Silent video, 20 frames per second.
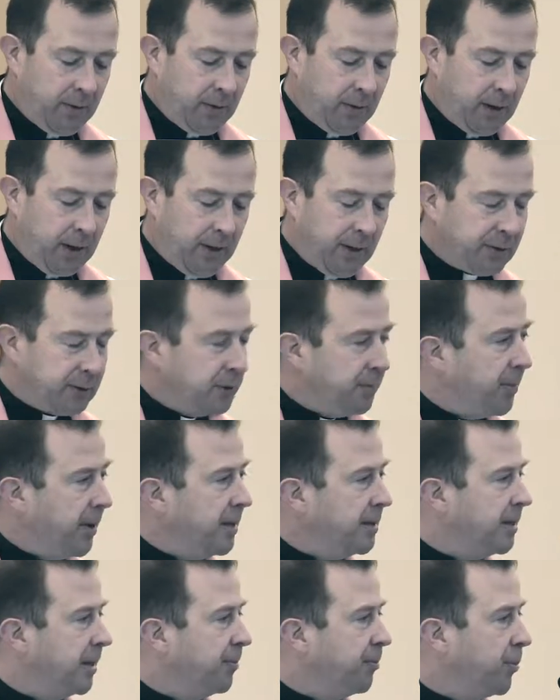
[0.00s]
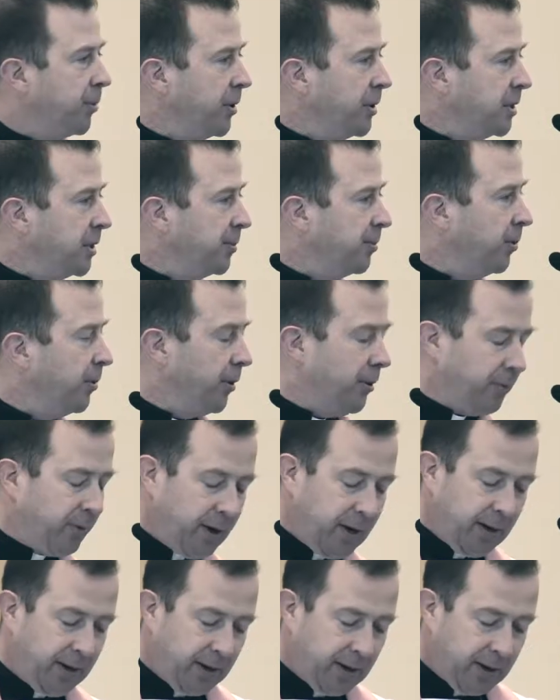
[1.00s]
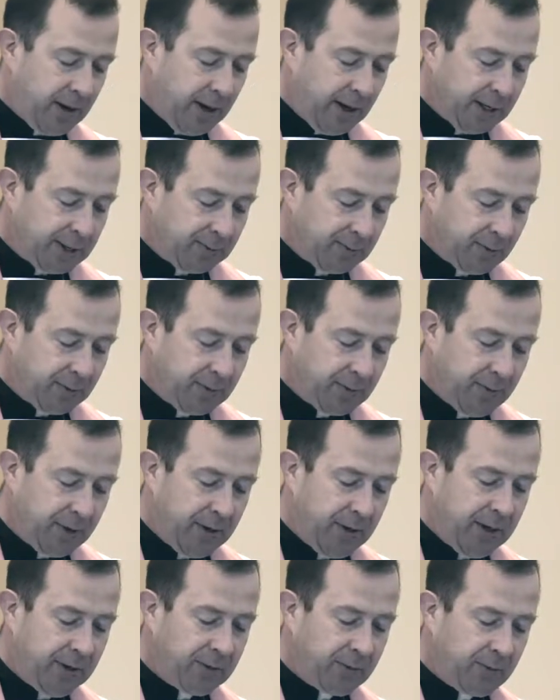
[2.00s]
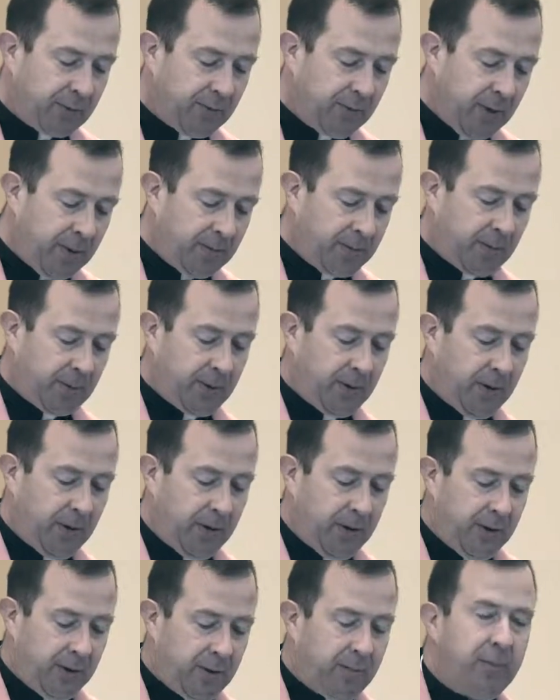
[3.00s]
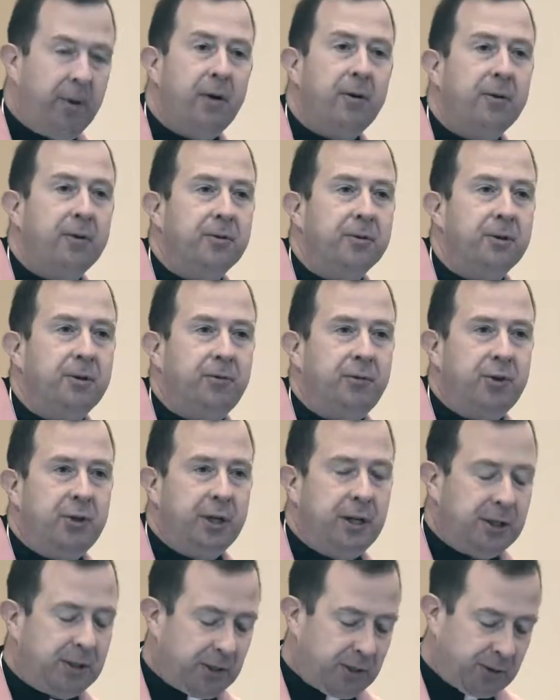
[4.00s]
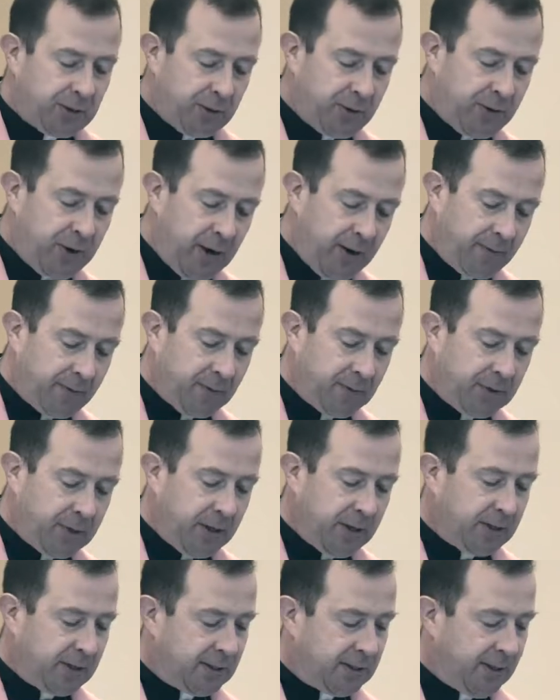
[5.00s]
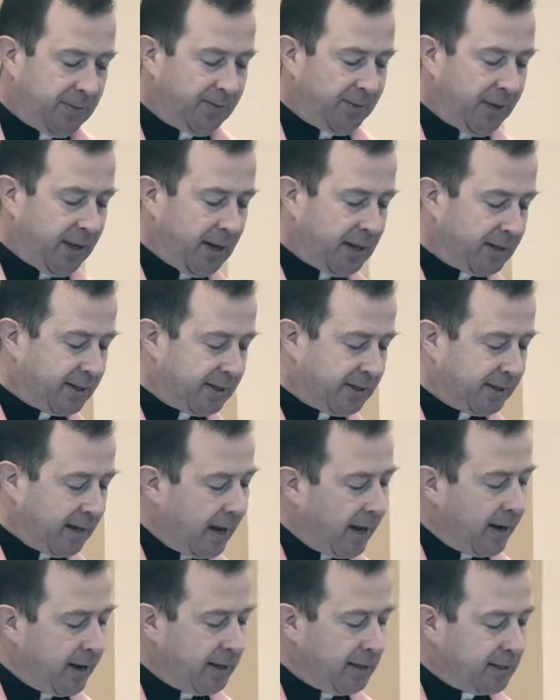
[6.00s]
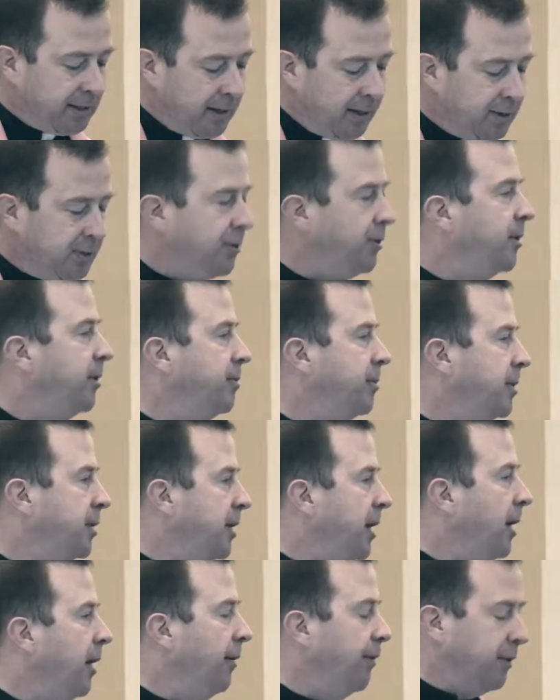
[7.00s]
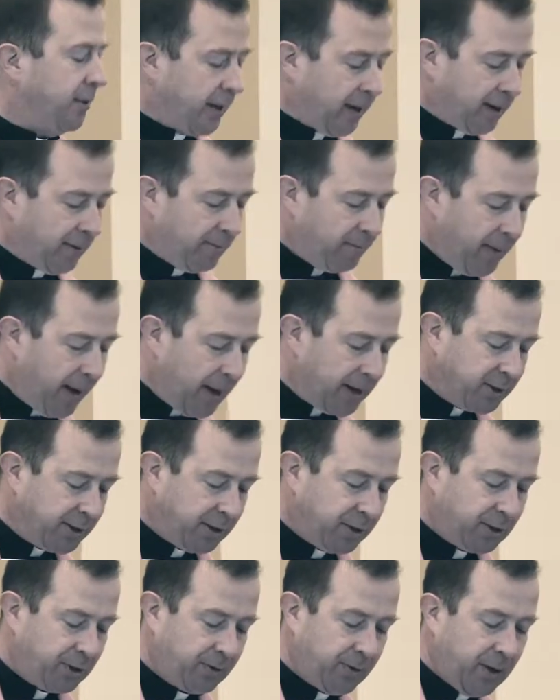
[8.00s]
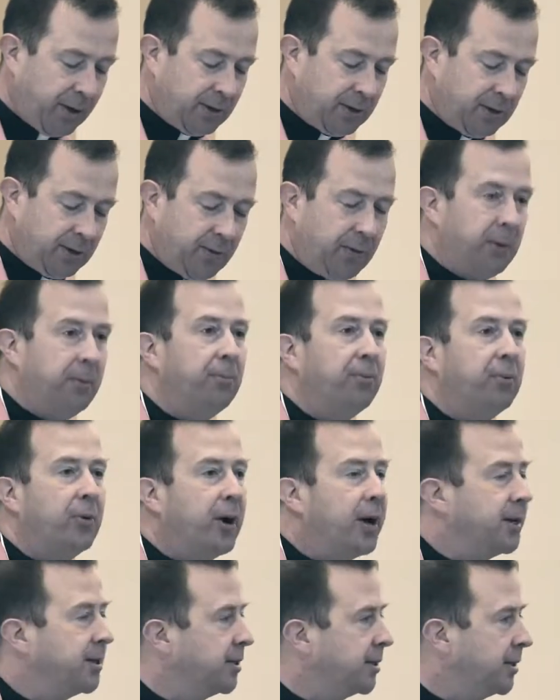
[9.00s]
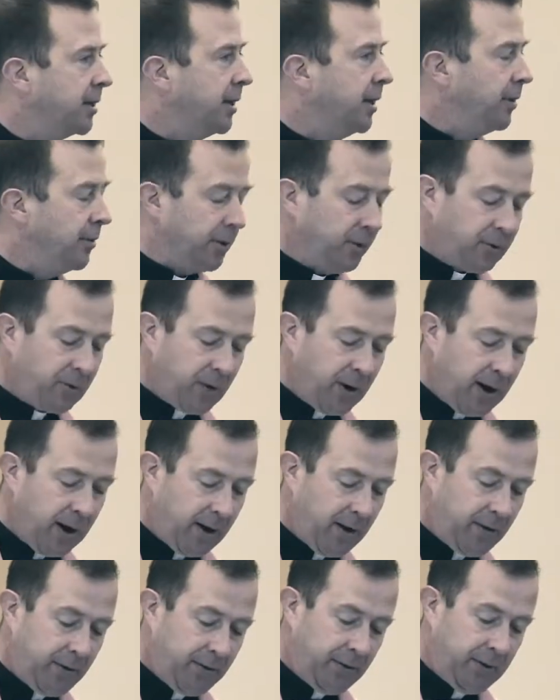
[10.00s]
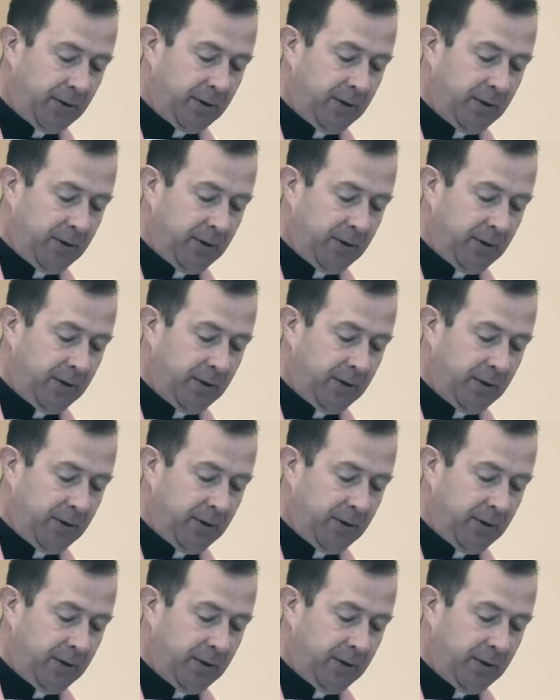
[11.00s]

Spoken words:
And there's a basic principle in reading the Gospels that we need to remember. The miracles of Jesus are never done simply as signs unto themselves, like magic tricks to impress the crowd.